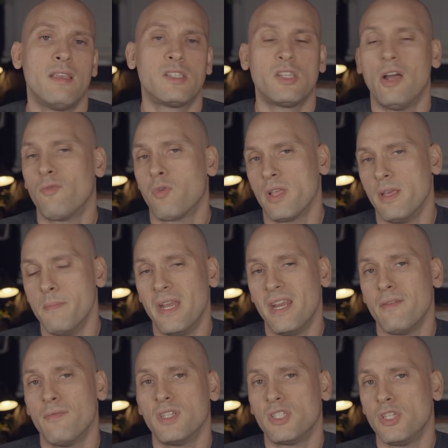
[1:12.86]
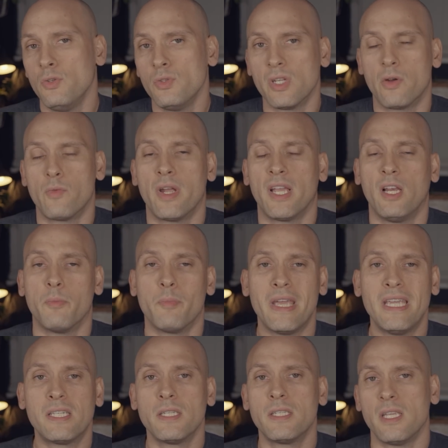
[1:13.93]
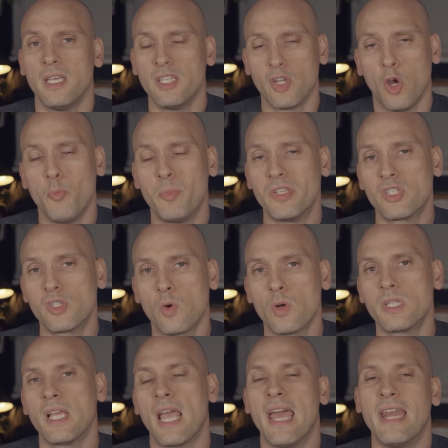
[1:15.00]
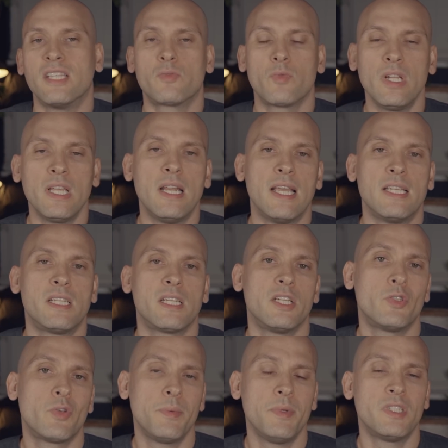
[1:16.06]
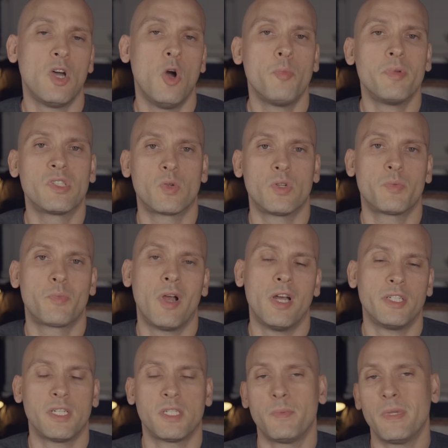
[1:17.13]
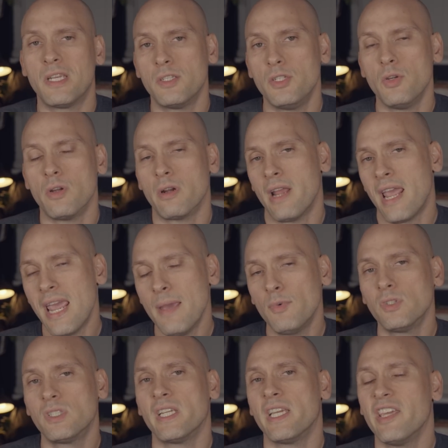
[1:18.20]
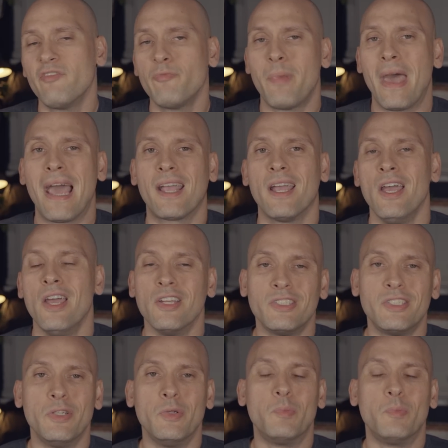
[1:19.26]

software that many of us use on a regular basis is open source, and it's really nice to contribute to open source projects because you're able to give back to